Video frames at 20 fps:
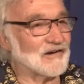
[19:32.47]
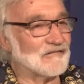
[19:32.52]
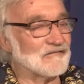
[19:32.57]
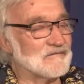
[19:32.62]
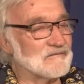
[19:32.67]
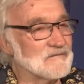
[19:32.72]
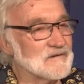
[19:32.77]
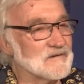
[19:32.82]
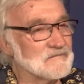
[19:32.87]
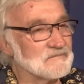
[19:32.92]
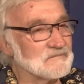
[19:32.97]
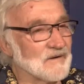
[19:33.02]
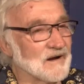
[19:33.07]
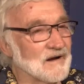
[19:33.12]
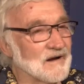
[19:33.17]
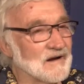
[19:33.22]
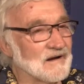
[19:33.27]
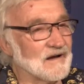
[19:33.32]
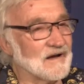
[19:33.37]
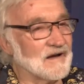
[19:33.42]
I can
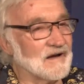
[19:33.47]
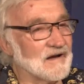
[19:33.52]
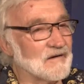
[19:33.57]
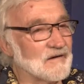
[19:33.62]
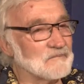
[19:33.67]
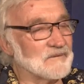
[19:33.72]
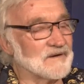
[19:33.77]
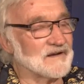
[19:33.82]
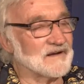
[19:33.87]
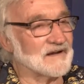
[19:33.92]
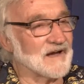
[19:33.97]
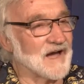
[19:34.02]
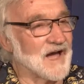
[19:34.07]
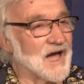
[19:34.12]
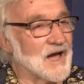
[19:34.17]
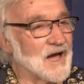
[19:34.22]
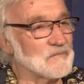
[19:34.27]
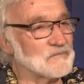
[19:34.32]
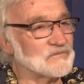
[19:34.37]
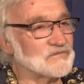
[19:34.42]
remember
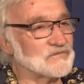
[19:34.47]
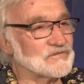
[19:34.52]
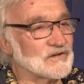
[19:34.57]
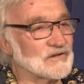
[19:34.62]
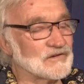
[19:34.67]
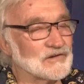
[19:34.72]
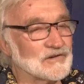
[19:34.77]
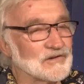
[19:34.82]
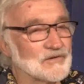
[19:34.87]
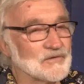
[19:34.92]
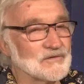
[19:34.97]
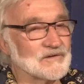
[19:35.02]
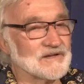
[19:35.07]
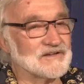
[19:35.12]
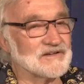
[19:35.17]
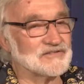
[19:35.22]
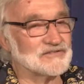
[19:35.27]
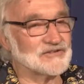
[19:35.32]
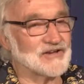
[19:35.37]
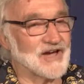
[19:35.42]
being
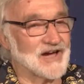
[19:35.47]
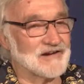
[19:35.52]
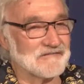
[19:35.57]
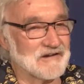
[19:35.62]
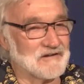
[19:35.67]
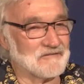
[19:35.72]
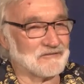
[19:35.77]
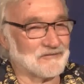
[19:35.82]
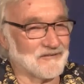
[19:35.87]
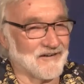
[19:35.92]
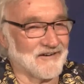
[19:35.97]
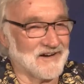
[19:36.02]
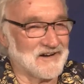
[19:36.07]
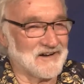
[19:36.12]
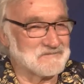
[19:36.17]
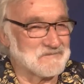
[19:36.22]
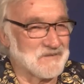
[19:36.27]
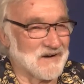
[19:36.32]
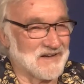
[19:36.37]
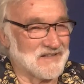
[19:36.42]
absolutely
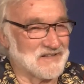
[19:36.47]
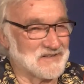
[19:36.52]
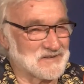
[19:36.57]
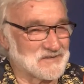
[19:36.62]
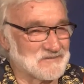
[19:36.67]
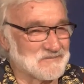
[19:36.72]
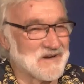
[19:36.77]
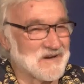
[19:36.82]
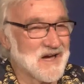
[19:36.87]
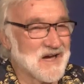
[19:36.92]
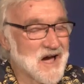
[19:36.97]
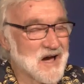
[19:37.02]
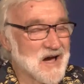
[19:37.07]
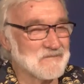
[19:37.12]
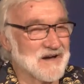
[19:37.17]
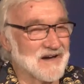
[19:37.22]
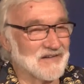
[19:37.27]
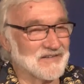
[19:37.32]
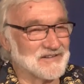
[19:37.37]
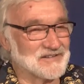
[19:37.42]
terrified
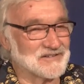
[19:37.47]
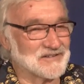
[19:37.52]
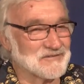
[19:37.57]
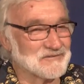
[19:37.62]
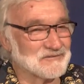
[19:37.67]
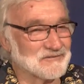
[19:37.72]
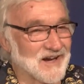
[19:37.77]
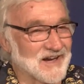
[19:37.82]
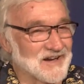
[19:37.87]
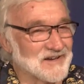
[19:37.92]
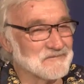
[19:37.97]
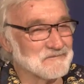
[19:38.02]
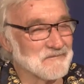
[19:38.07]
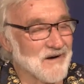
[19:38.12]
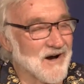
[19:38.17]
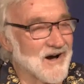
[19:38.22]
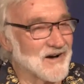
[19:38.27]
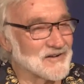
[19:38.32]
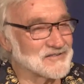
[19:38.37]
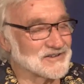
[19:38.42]
about these
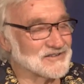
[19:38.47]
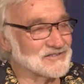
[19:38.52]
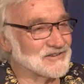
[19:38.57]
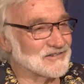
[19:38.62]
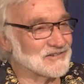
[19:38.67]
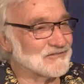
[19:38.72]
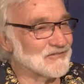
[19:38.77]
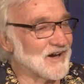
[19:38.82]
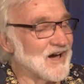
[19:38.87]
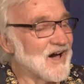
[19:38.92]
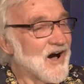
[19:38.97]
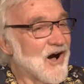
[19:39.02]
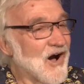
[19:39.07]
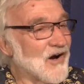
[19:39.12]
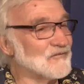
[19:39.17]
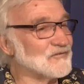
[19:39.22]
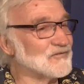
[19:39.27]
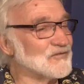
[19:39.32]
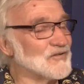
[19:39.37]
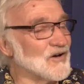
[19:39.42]
inv- Martians.
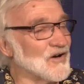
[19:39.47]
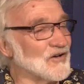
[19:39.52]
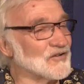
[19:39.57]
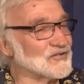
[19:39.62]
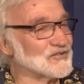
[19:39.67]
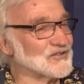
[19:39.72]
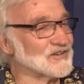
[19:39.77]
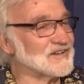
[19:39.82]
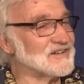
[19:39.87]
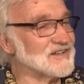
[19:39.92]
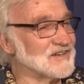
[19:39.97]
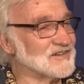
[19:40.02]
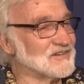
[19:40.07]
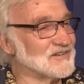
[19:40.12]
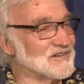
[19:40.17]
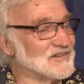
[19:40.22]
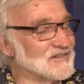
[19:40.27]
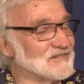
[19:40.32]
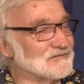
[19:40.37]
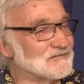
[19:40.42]
Inv- I've, I've
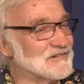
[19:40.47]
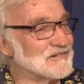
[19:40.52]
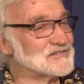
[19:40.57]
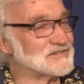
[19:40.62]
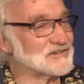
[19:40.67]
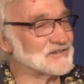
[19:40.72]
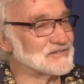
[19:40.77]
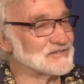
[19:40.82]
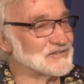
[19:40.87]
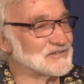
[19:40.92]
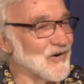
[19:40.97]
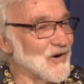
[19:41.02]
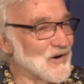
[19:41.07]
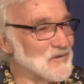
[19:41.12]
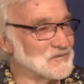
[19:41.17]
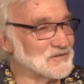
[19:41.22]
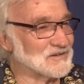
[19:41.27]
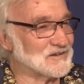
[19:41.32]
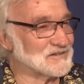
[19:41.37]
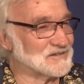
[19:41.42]
seen it in recent
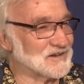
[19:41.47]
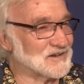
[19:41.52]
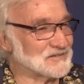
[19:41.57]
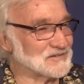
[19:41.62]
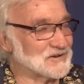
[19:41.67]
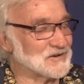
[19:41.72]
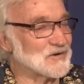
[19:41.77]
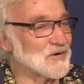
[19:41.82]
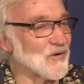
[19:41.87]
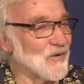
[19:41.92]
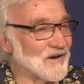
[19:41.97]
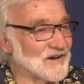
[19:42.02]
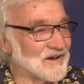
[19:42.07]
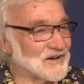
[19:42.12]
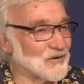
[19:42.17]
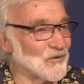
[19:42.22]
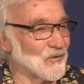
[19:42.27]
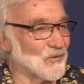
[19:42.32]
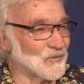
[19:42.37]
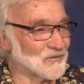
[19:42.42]
times and it's actually
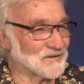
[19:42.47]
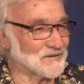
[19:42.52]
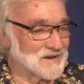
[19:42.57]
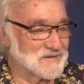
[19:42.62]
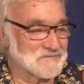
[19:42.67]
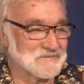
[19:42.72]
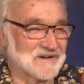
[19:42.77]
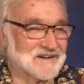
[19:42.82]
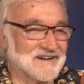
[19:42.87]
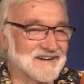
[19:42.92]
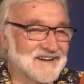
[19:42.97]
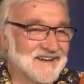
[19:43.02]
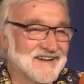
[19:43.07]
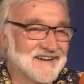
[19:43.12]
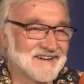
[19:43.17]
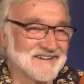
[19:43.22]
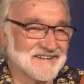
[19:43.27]
quite corny, but,